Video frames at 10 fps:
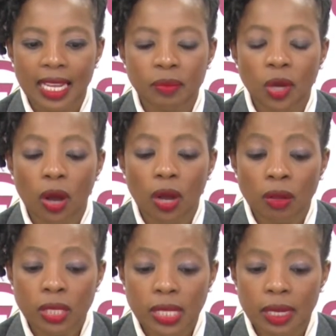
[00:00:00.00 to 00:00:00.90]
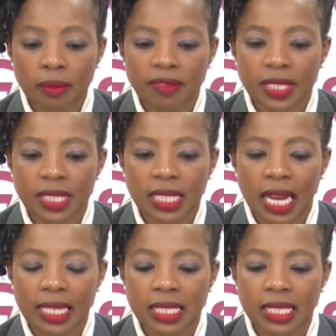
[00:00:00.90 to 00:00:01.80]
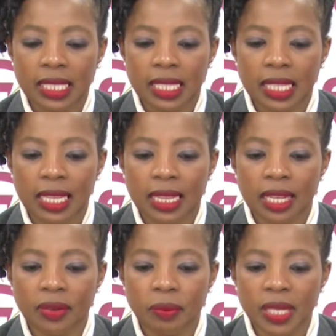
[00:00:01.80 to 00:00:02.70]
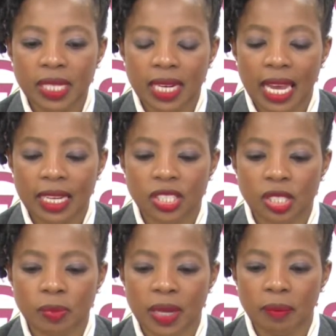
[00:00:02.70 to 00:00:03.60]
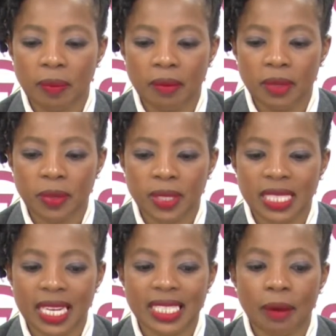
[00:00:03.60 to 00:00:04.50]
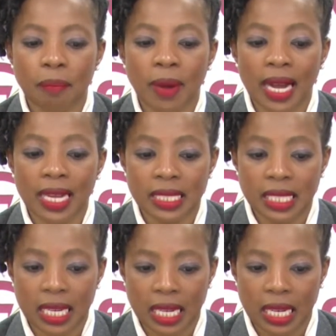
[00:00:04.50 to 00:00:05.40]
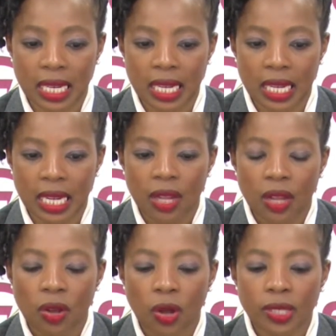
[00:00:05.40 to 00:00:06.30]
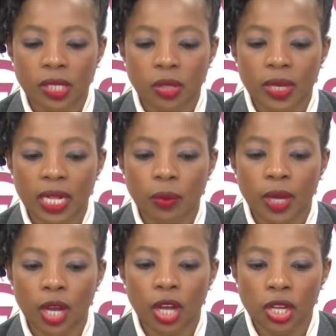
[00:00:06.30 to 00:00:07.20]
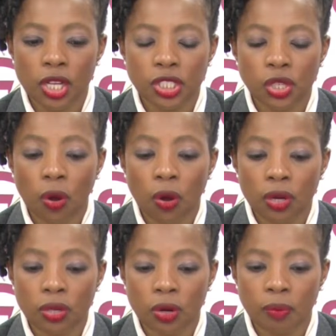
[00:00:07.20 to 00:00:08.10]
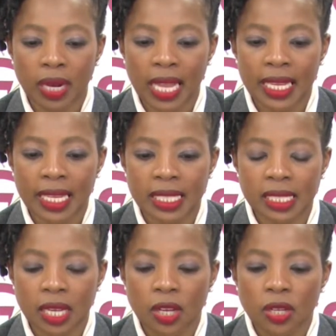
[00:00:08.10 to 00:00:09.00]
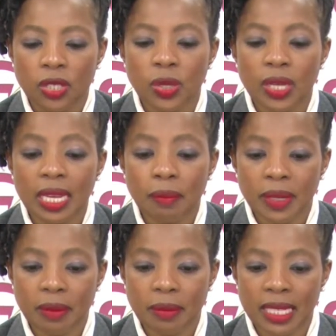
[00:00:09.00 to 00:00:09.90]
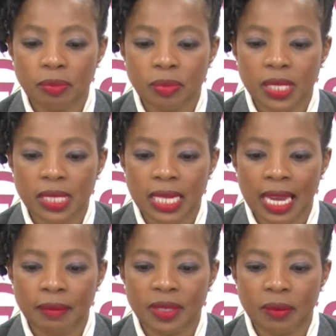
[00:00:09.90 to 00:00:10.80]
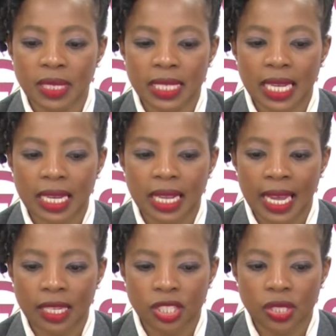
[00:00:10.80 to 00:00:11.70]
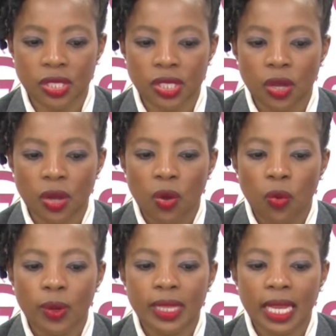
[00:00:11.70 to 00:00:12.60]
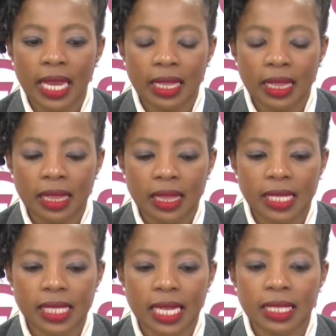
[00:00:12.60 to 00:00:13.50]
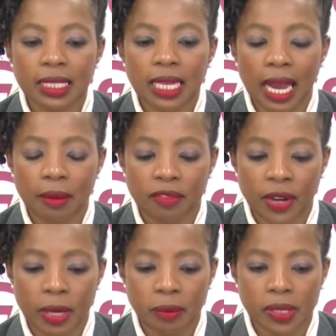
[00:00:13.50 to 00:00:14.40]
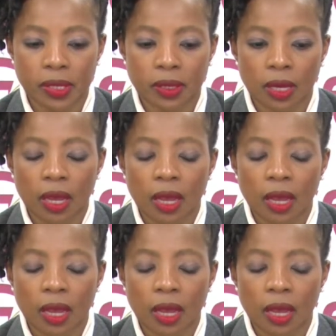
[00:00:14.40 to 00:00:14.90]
Let me also emphasize that the remedial actions by the Public Protector are binding. Consequently, we urge all role players to implement prescribed remedial actions within the set timeframes.